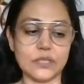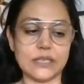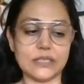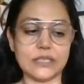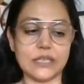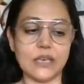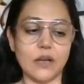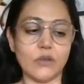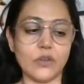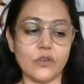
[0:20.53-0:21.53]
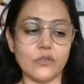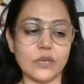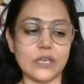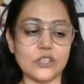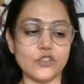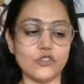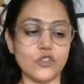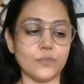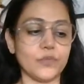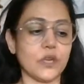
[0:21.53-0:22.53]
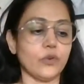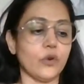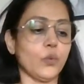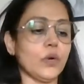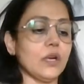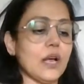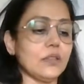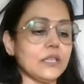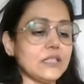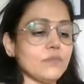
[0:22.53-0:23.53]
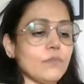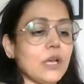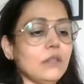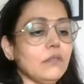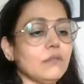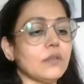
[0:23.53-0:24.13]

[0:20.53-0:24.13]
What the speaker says: Let's see how your relationships are going to work out this month.